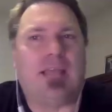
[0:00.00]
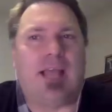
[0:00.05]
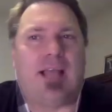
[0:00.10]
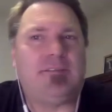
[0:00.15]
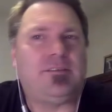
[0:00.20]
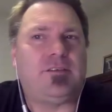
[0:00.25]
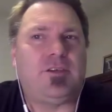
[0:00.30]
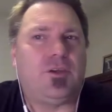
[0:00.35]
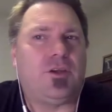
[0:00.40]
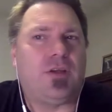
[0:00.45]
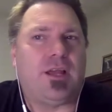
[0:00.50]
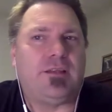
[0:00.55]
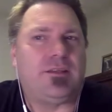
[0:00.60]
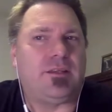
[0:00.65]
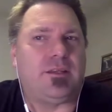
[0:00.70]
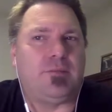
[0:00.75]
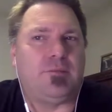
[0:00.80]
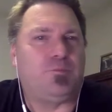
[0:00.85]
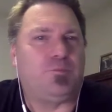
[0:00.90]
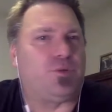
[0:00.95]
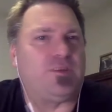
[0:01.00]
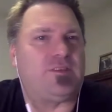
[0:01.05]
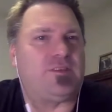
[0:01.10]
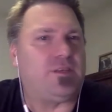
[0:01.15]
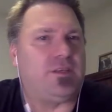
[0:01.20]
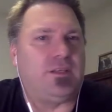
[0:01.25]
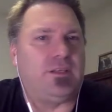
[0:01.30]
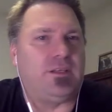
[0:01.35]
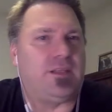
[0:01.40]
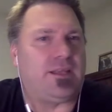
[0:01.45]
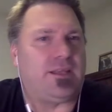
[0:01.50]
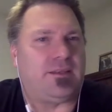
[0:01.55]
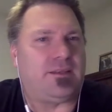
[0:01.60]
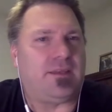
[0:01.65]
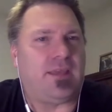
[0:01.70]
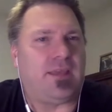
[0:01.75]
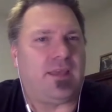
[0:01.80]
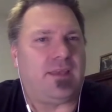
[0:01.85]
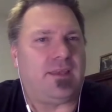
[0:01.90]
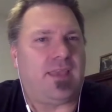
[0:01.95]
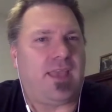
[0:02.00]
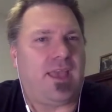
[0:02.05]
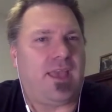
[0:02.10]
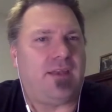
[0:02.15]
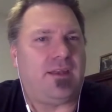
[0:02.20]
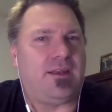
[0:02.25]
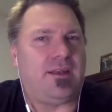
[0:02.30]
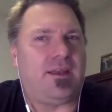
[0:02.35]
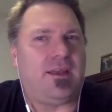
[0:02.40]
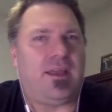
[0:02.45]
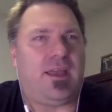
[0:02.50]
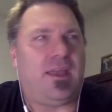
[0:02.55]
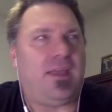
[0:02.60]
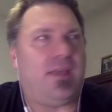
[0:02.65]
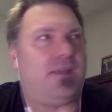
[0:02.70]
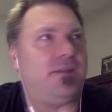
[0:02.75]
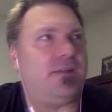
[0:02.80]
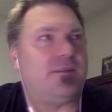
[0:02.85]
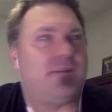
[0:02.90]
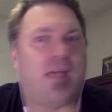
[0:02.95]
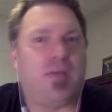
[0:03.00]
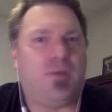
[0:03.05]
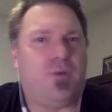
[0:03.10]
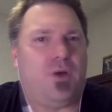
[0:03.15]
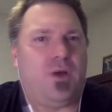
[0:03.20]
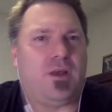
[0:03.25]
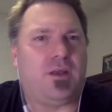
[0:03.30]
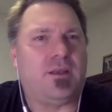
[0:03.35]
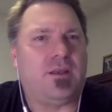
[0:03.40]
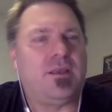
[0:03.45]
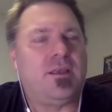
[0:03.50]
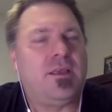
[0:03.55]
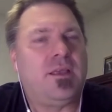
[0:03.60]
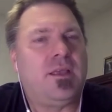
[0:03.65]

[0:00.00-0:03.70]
Last year I did Brazil and Canada and Taiwan.